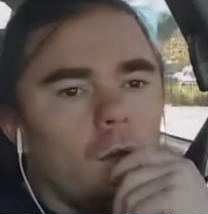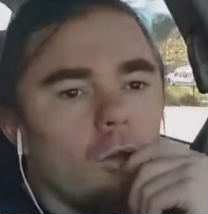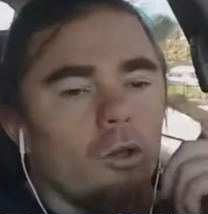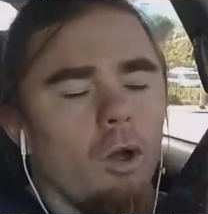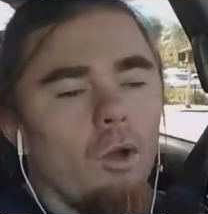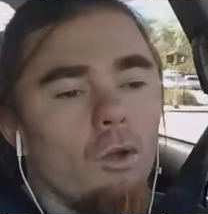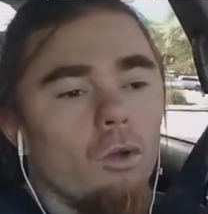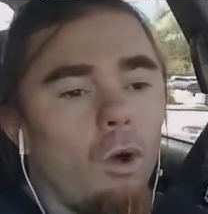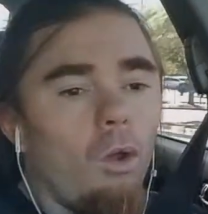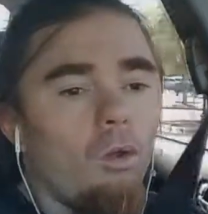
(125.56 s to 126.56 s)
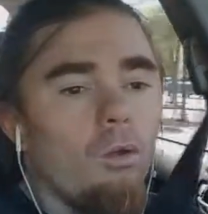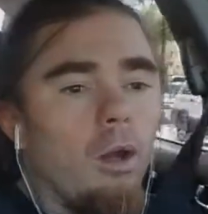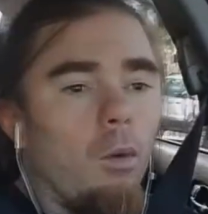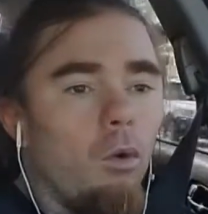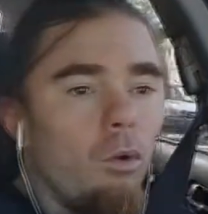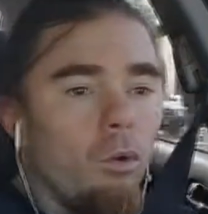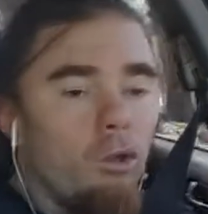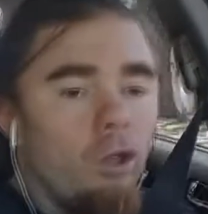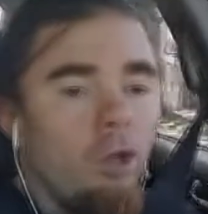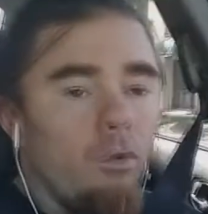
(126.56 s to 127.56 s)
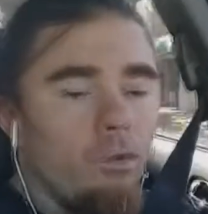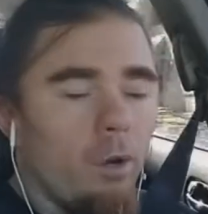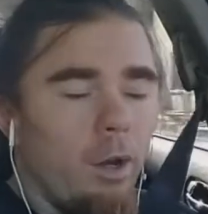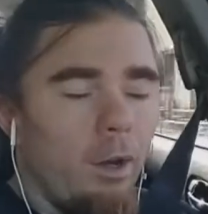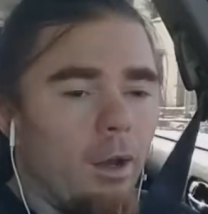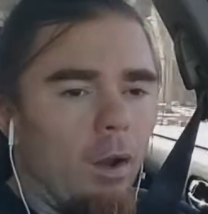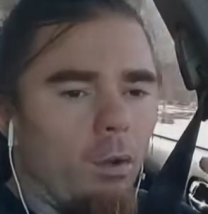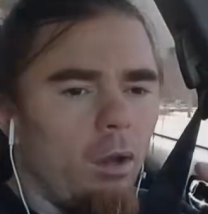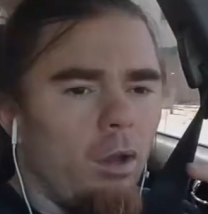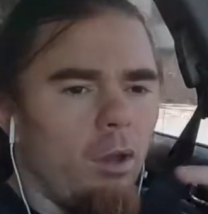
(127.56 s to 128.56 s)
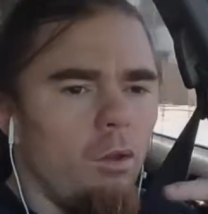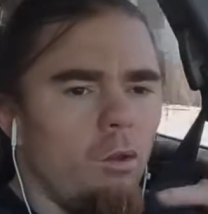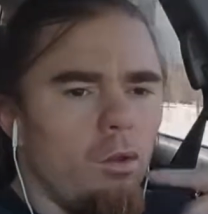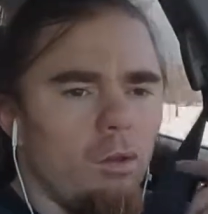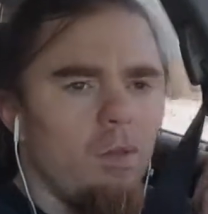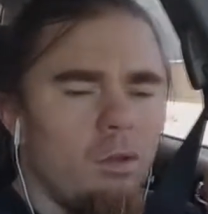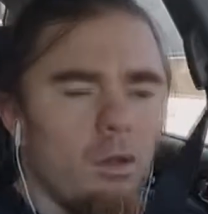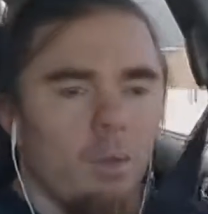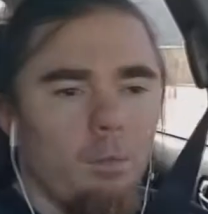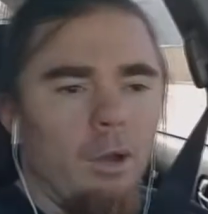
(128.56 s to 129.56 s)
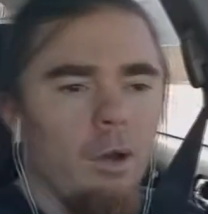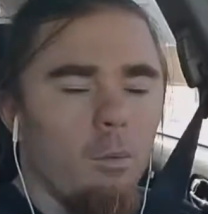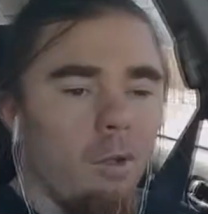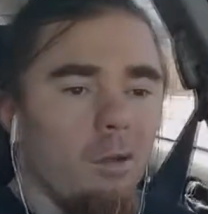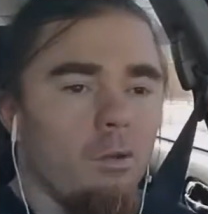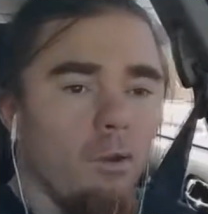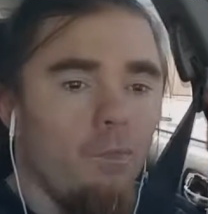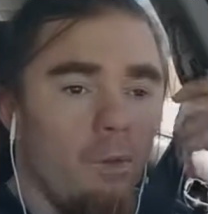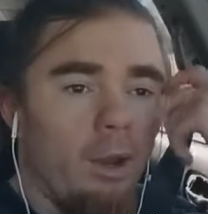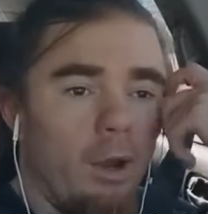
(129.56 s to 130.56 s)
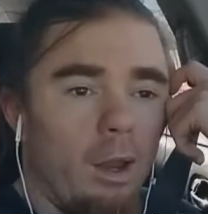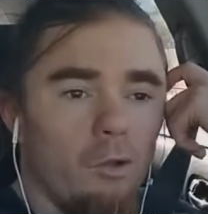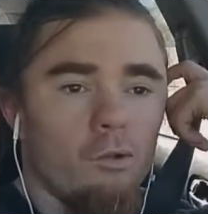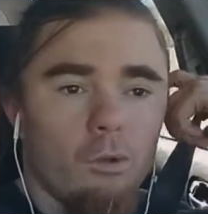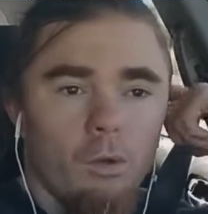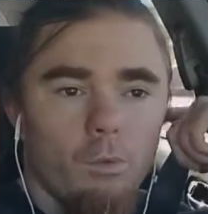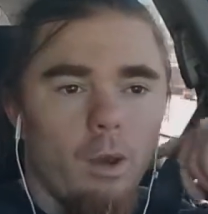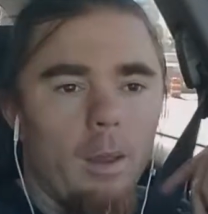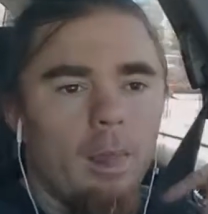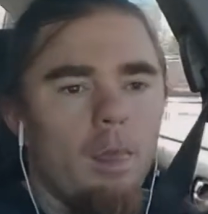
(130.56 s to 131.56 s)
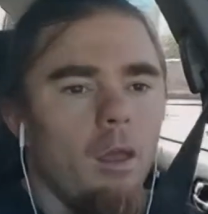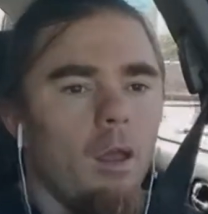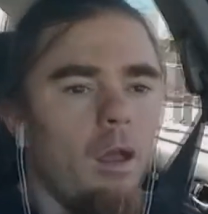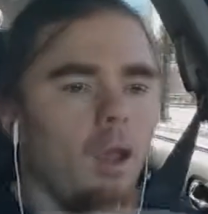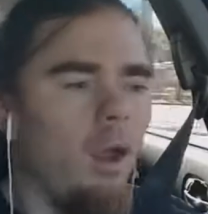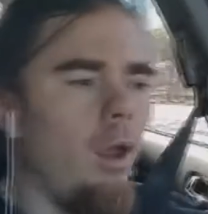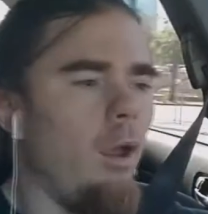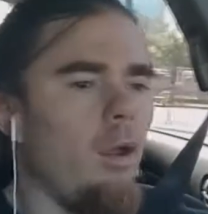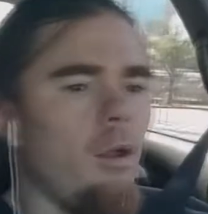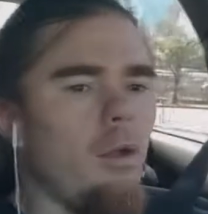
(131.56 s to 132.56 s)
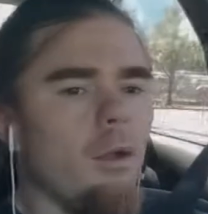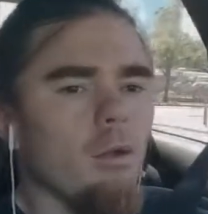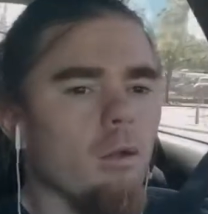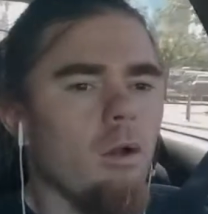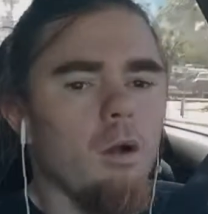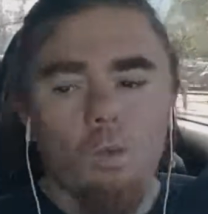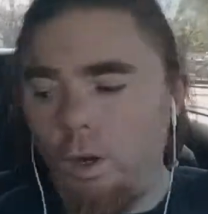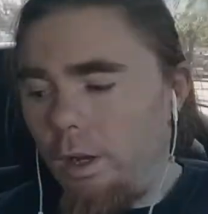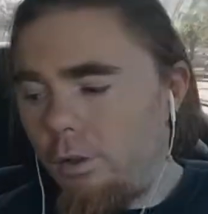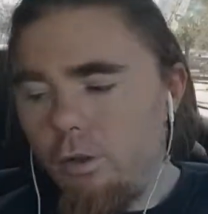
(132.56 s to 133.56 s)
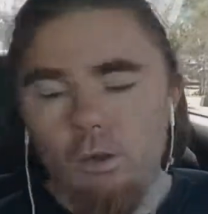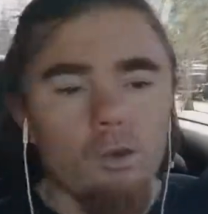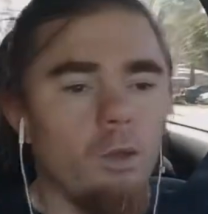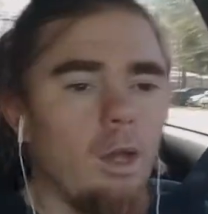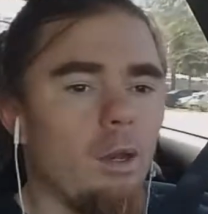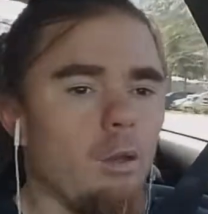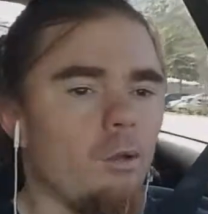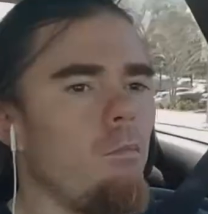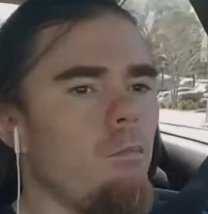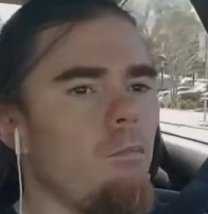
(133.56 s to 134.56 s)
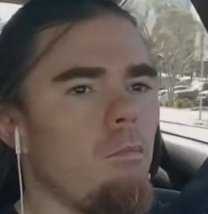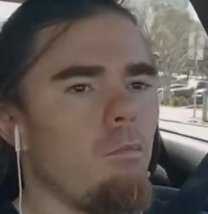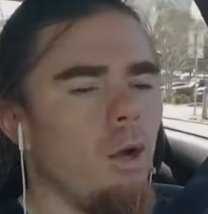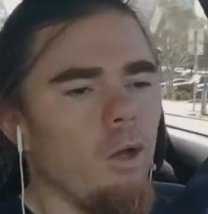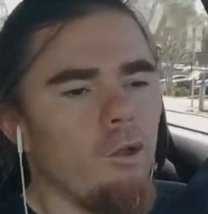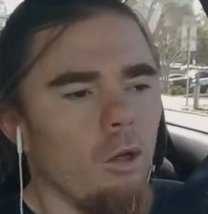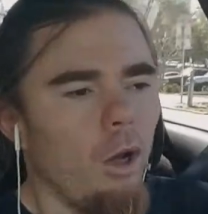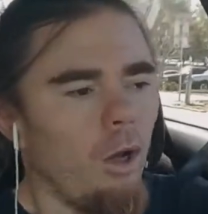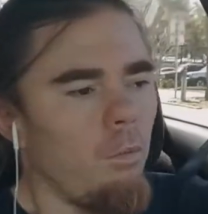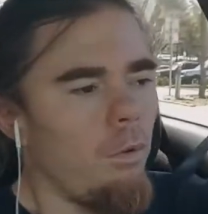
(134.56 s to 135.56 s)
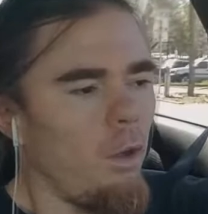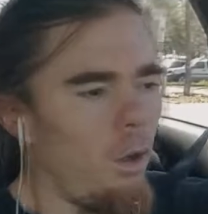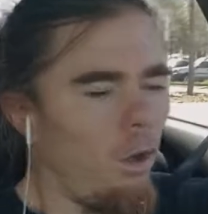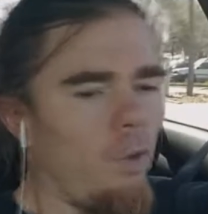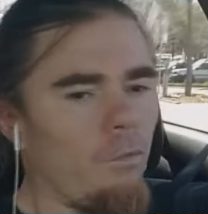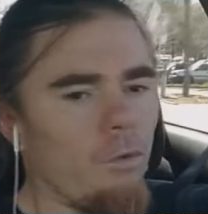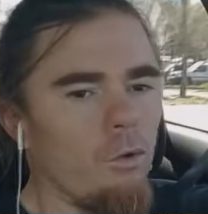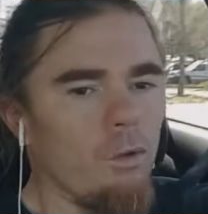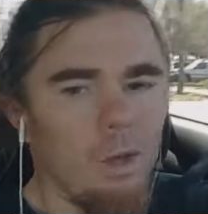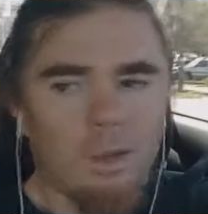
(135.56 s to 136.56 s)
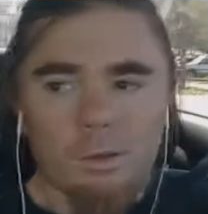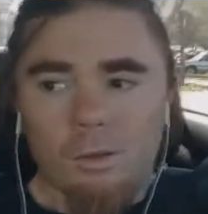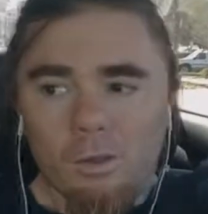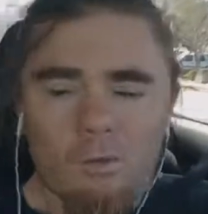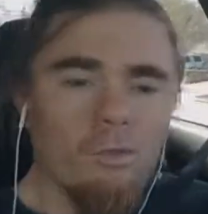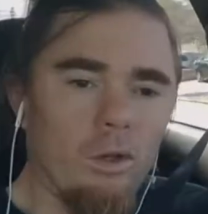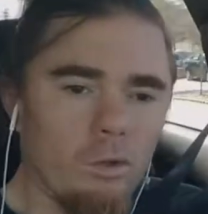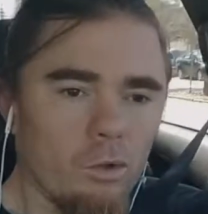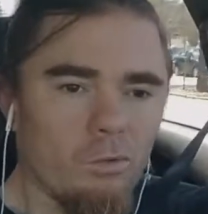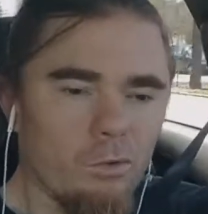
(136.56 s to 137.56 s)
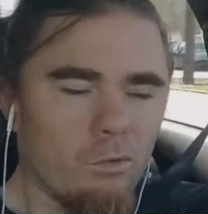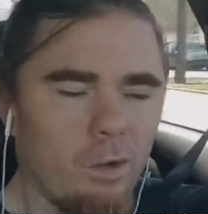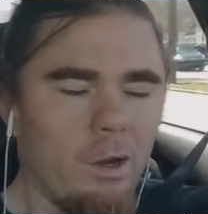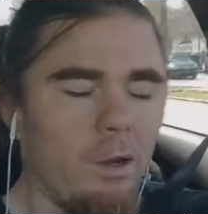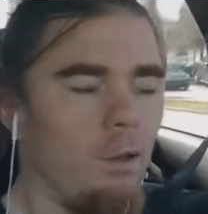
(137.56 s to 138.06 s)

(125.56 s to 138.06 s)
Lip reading: So, the goals that I want to achieve right now is to better myself financially, right? And a way to do that is my job offers like a delivery service, right?